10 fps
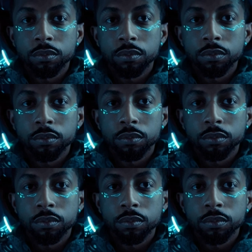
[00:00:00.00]

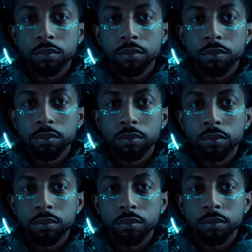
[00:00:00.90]

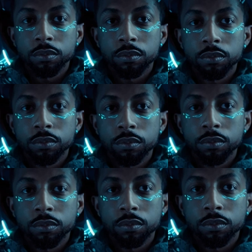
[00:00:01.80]

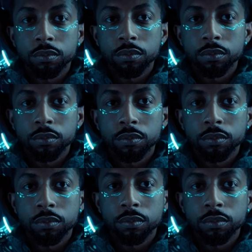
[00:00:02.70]

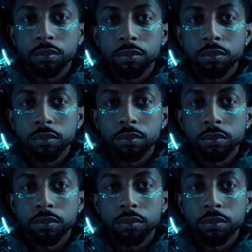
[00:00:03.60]
The person shown says nothing.